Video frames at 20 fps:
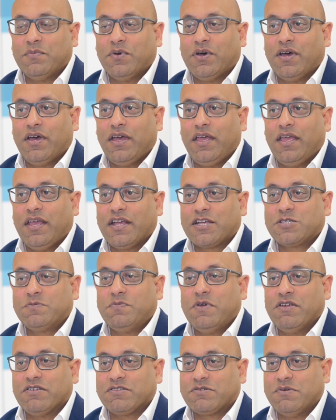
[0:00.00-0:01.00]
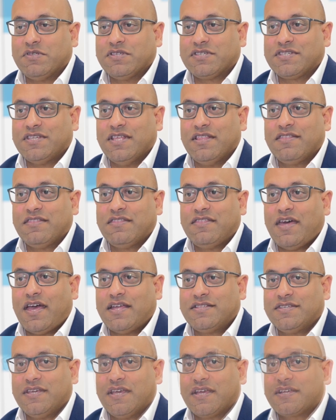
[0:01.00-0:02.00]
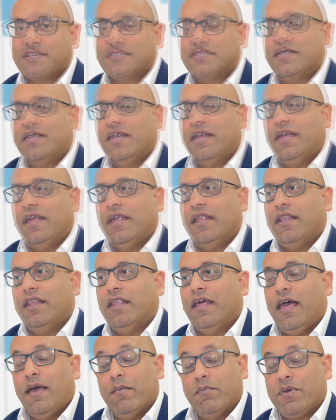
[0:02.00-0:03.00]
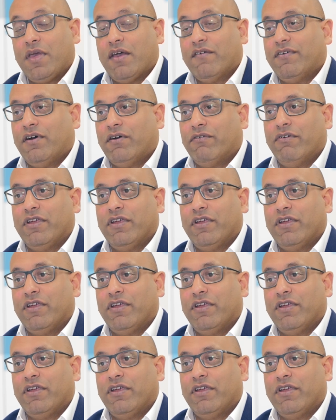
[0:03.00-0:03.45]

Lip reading: my experience with synthetics in MPFL